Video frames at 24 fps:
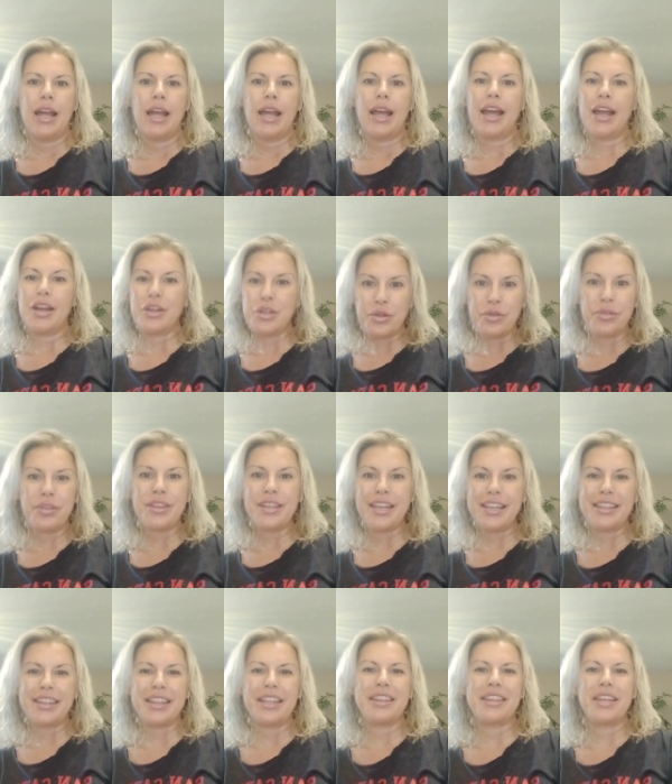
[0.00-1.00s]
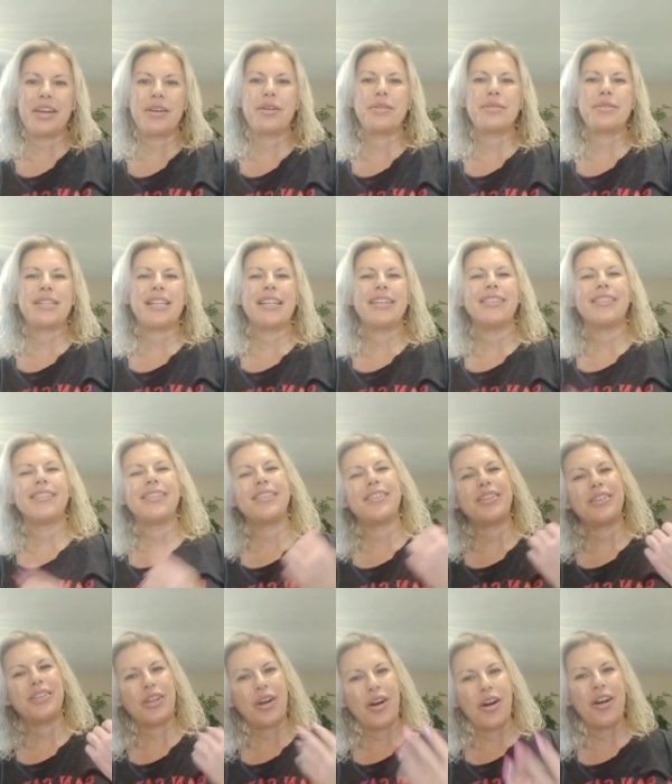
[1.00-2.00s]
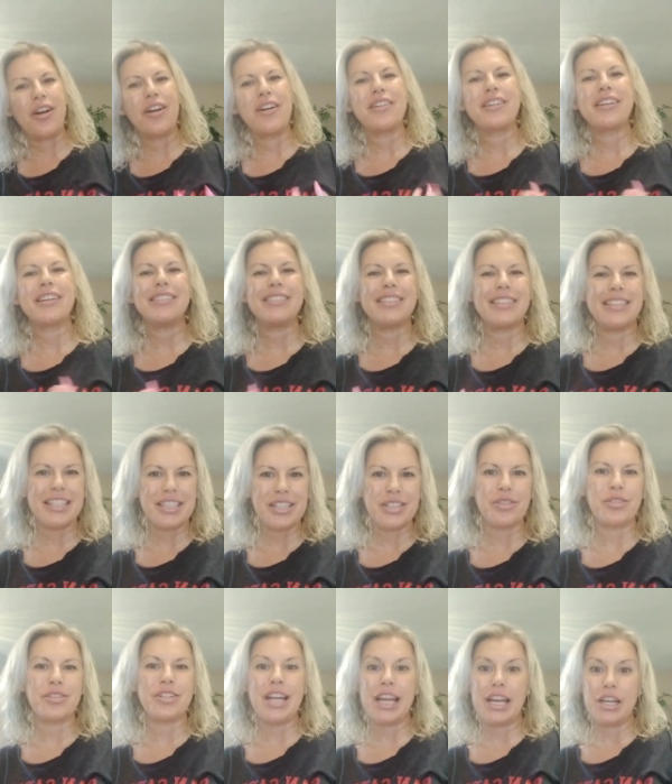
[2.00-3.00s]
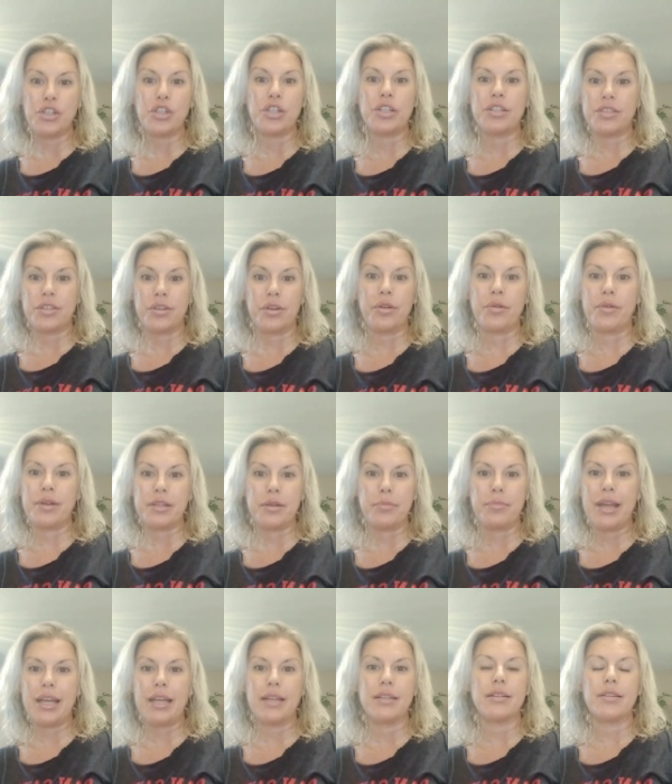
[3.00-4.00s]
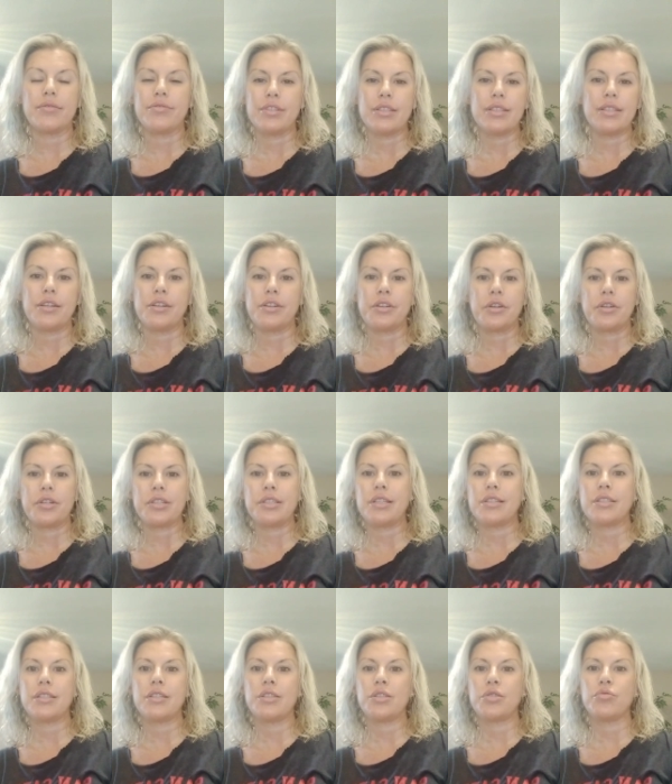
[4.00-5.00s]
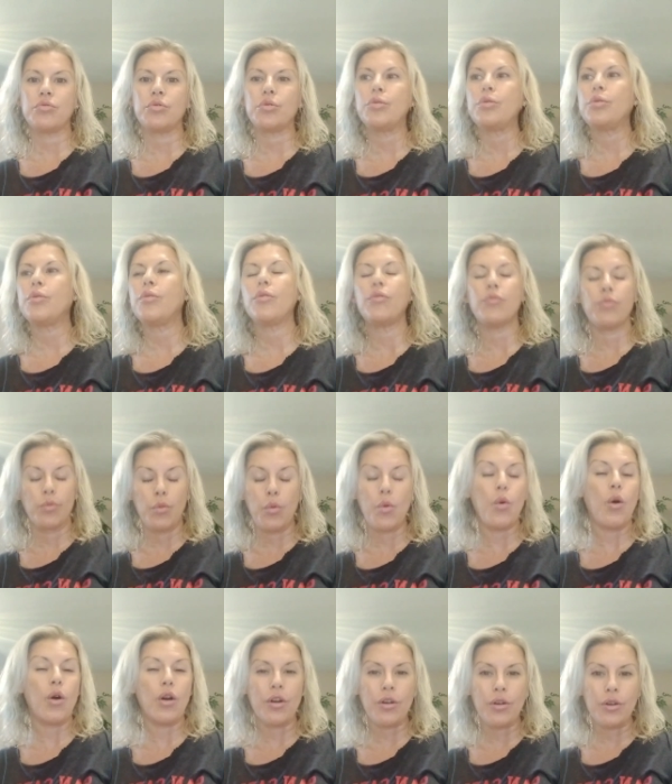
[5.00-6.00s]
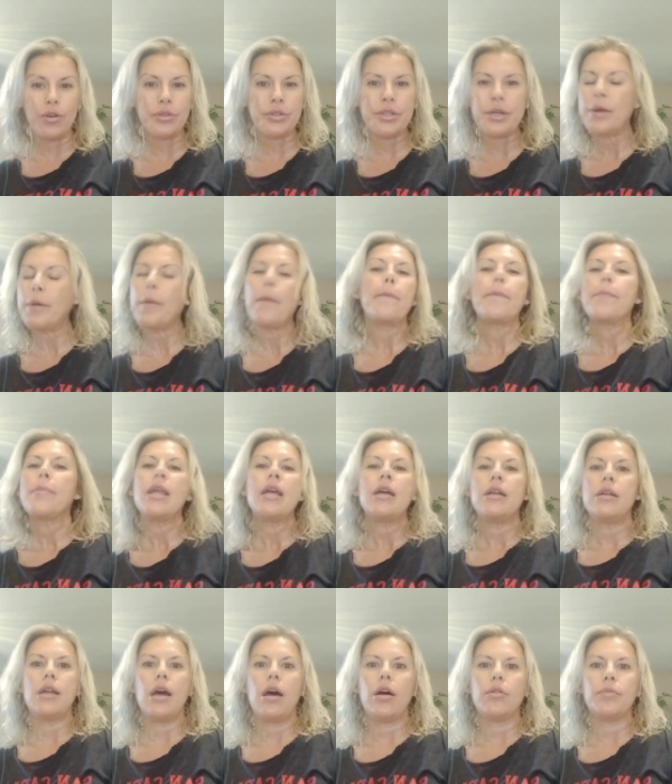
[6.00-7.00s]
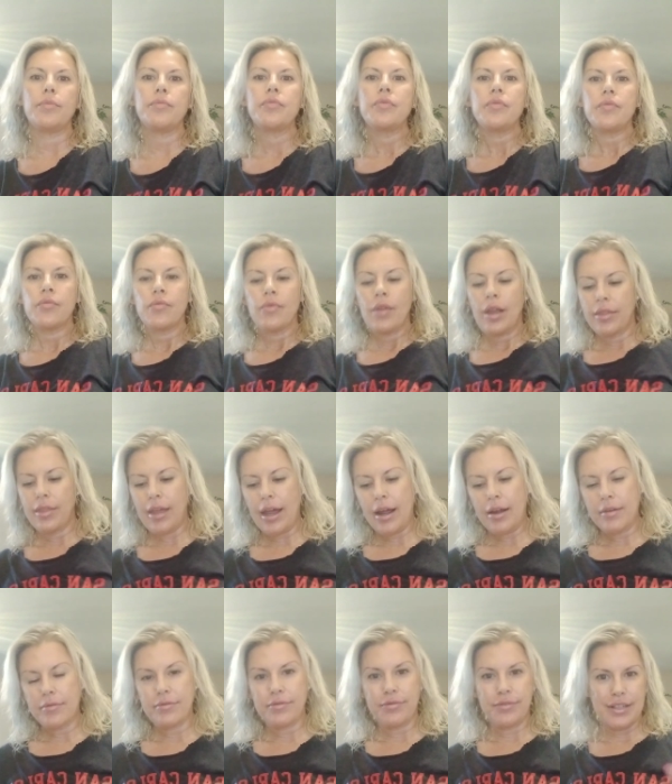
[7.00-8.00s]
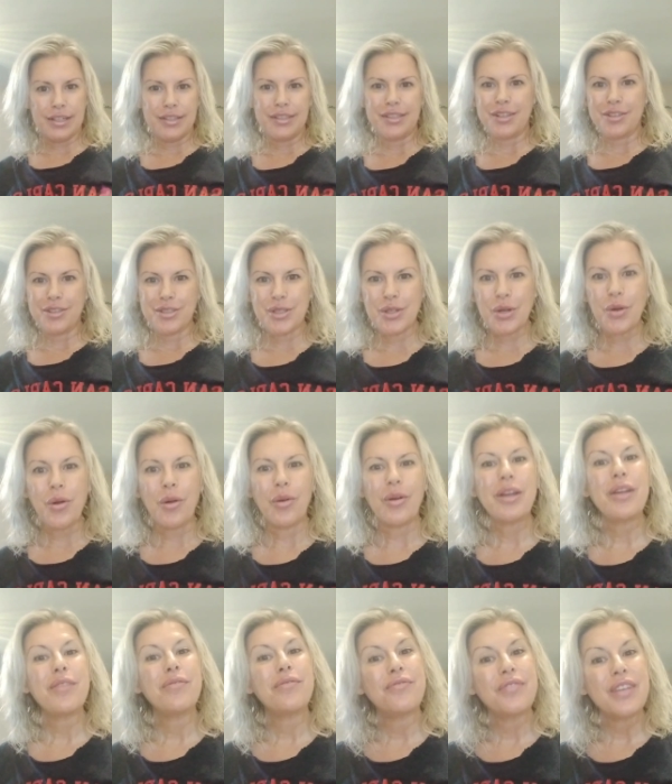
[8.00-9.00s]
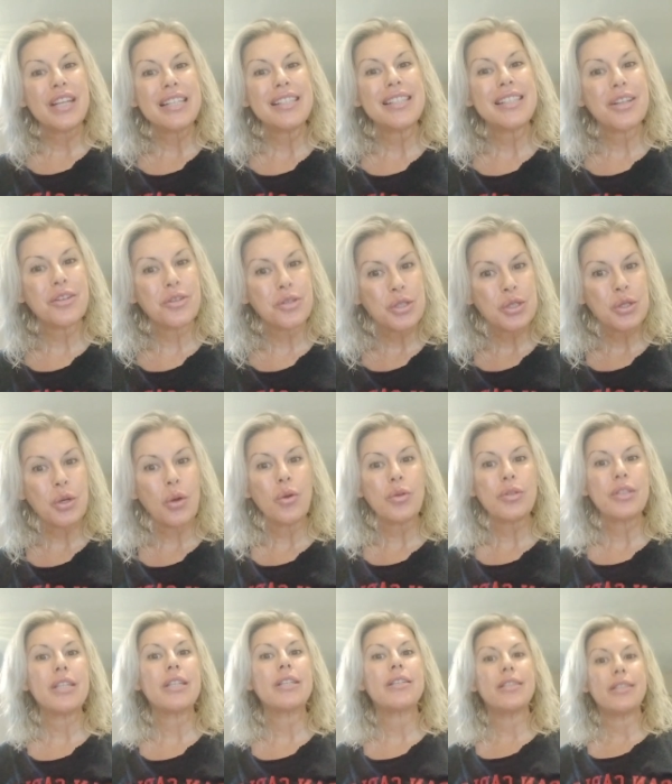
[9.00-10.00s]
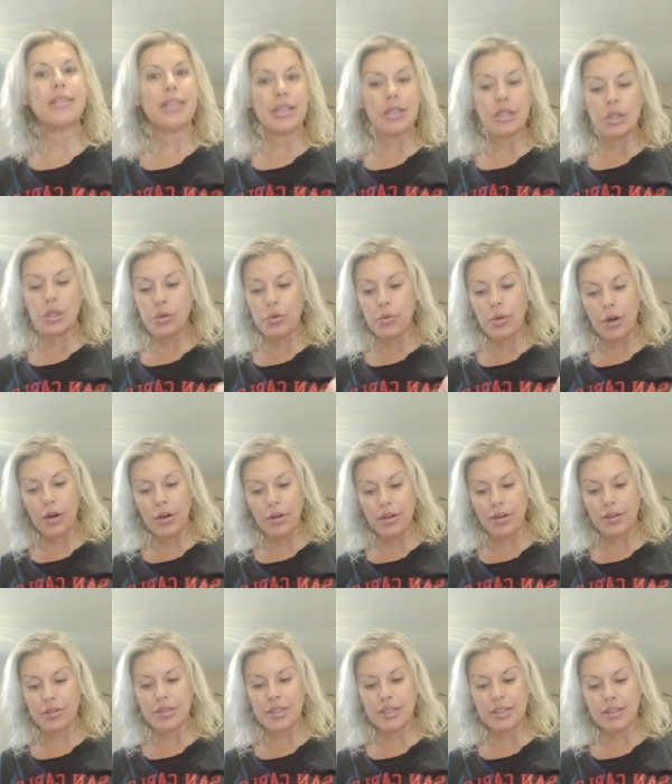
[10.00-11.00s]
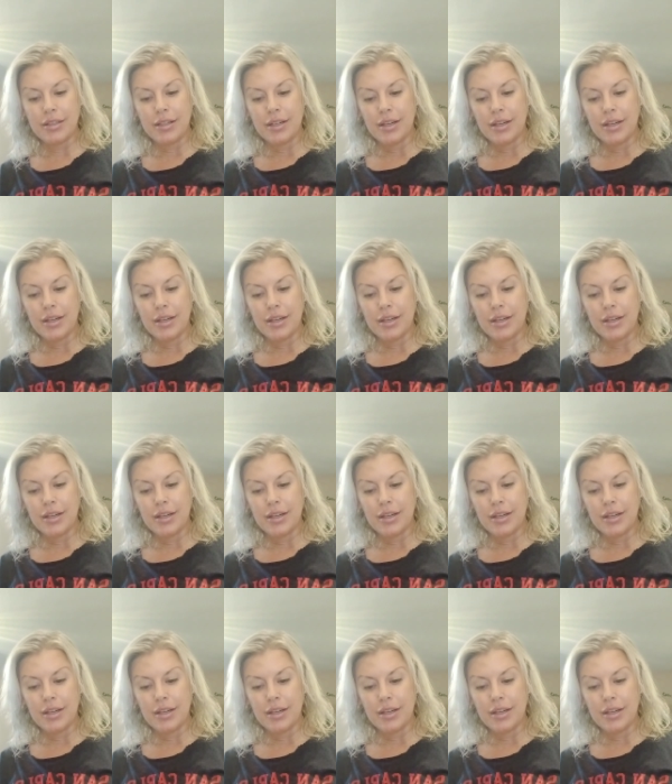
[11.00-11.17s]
And you think that those long dissertations are going to make a difference in a narcissist world? No. That feeds their soul. It feeds their soul to see you hurt.